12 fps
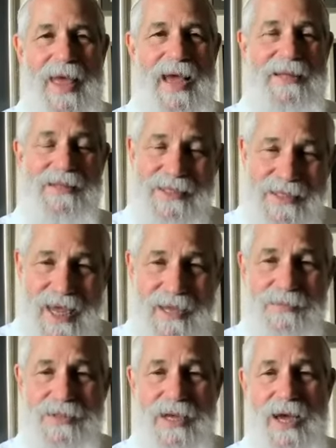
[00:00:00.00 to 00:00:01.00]
At the
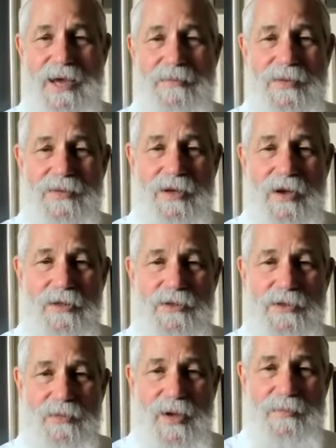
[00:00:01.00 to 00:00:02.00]
same time, the
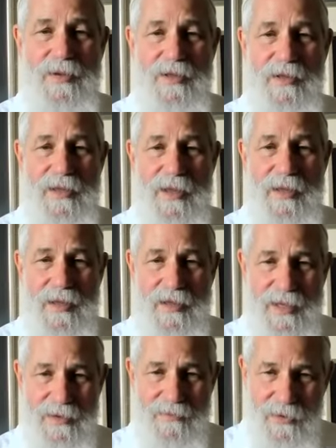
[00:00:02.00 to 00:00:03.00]
Alter Rebbe,
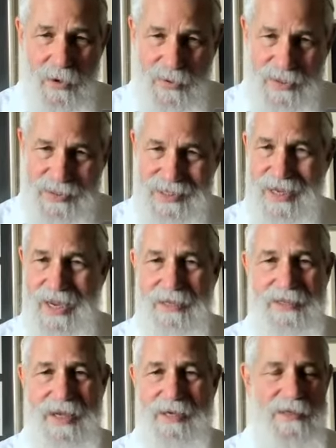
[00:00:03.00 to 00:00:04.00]
even though he
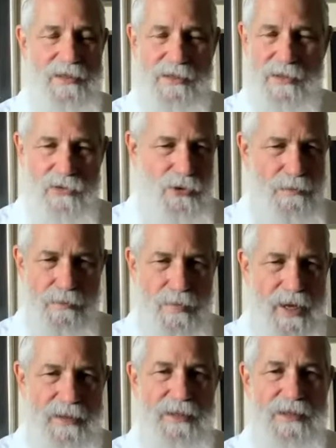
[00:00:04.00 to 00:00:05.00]
said that, and it's a
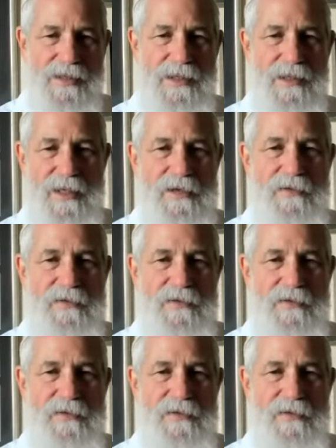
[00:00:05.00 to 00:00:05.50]
tremendous